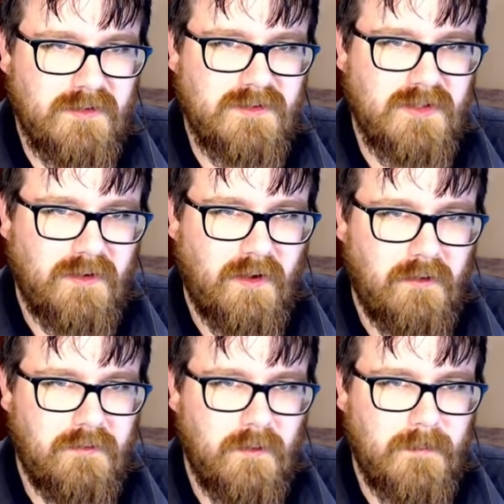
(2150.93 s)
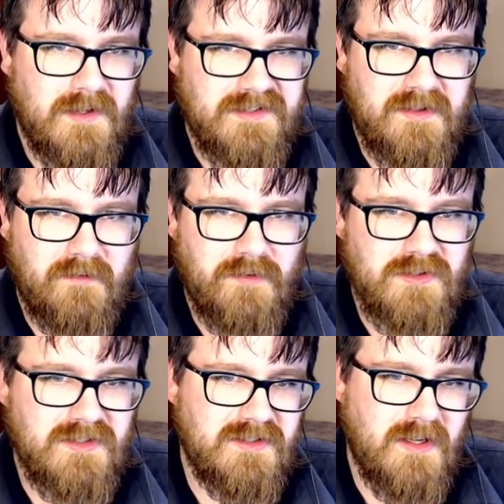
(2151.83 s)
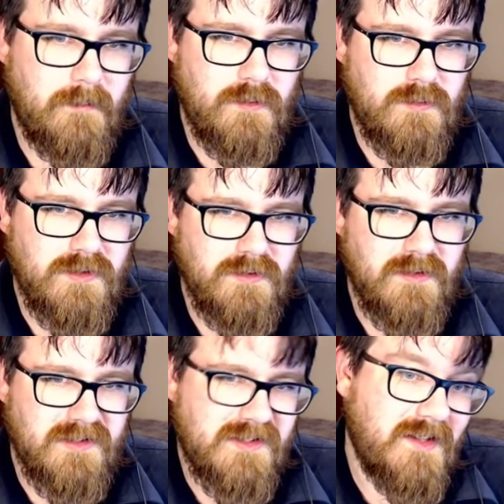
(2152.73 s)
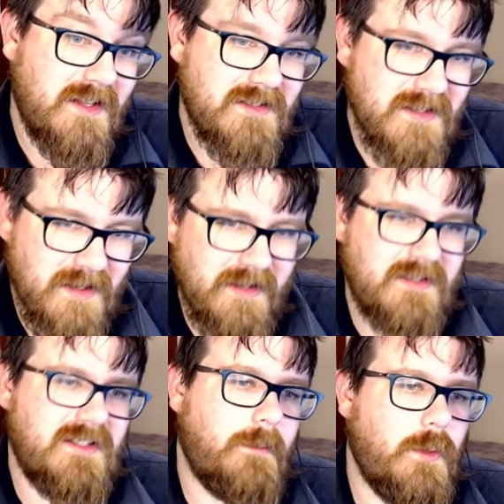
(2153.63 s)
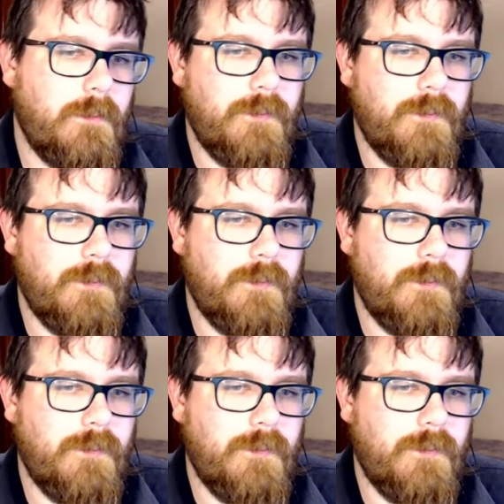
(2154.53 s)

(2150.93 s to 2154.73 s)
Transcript: So I'm going from this the first example to this second example.